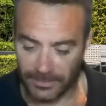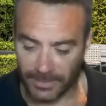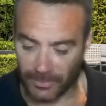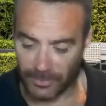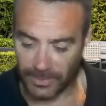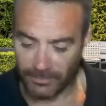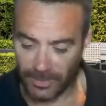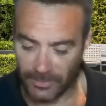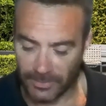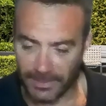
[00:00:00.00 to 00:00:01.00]

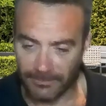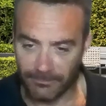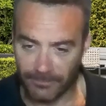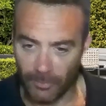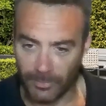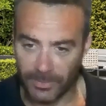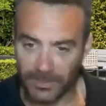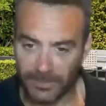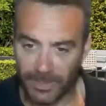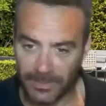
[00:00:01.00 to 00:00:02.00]
I'd say
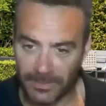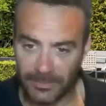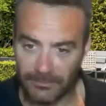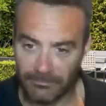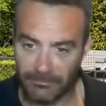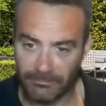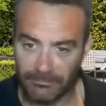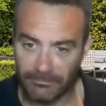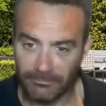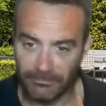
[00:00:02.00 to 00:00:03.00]
competency based,
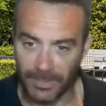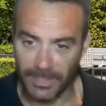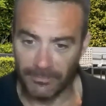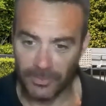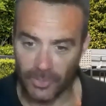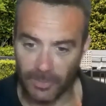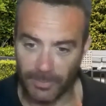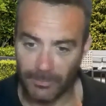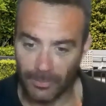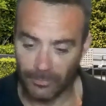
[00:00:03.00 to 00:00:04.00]
but you have to sign
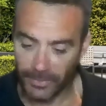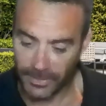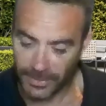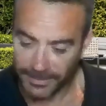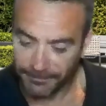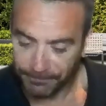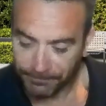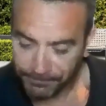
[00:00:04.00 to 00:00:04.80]
people off eventually.